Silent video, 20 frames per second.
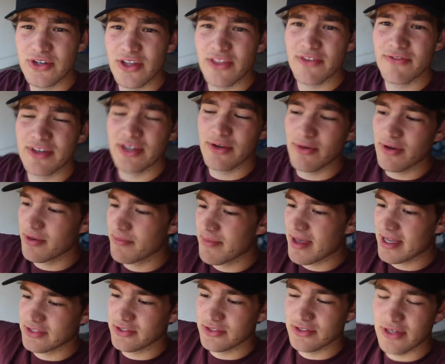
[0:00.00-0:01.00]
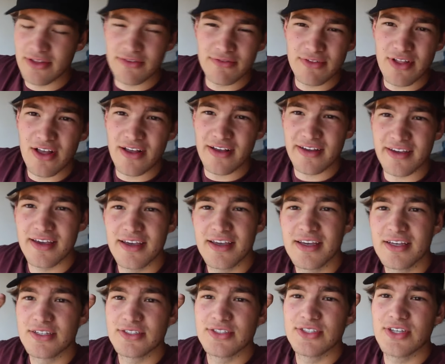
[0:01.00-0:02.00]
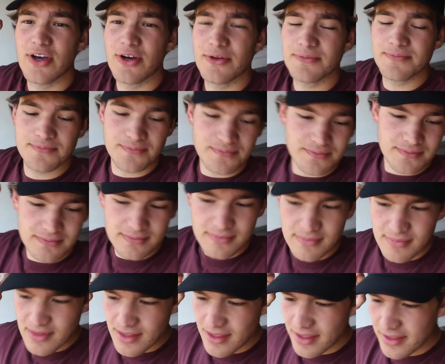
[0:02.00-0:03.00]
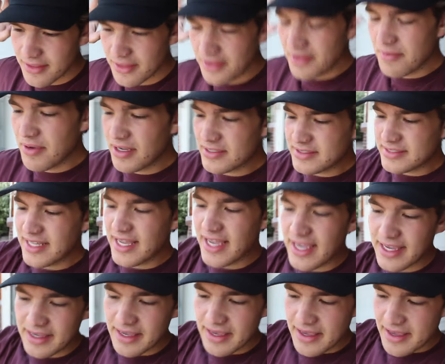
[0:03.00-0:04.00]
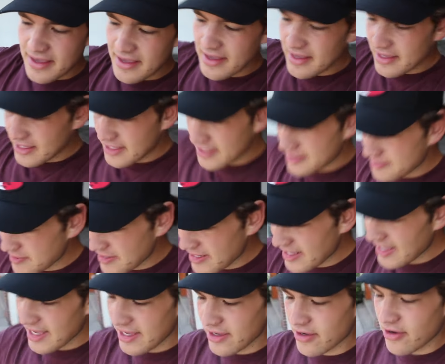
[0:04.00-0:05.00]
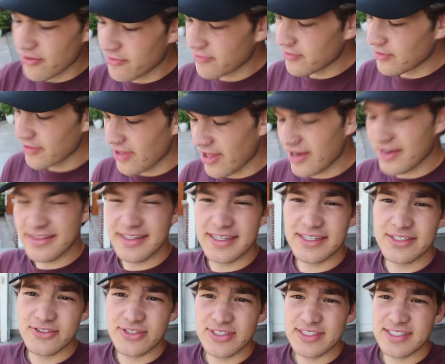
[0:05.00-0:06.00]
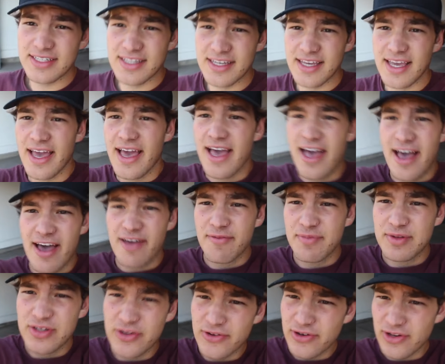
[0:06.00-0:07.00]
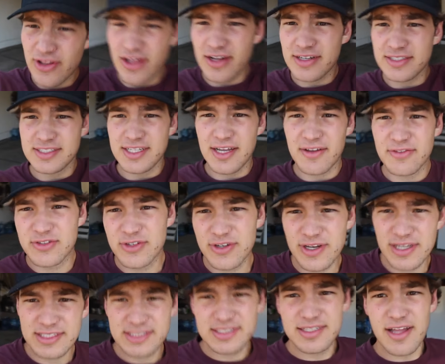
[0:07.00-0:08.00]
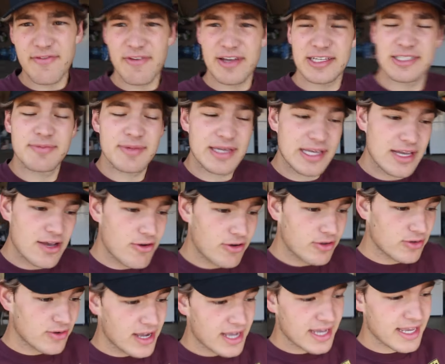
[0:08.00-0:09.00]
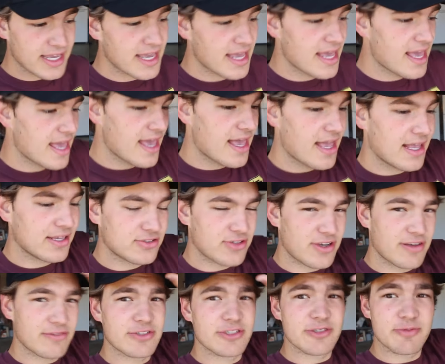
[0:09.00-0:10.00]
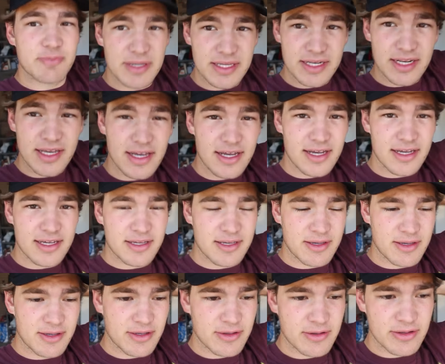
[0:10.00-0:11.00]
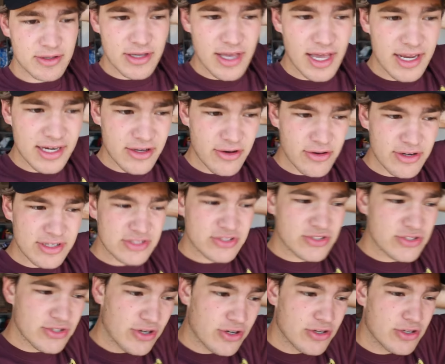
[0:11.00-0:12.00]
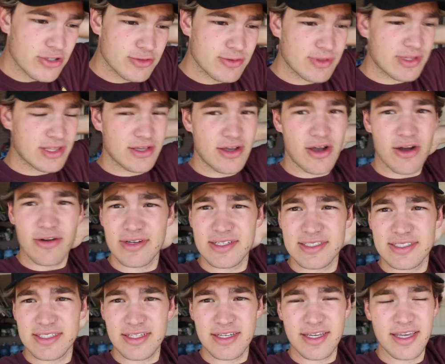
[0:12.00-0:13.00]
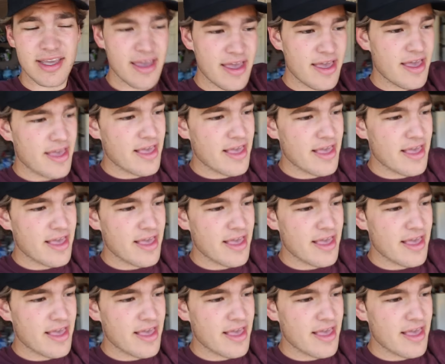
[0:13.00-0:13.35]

to another video, welcome back to another vlog. So, the Mustang has been hit and go for a lot of things recently. I've been doing a lot of stuff to it, stuff hasn't been going right, and so I've just been uh, kind of going in circles with the car recently.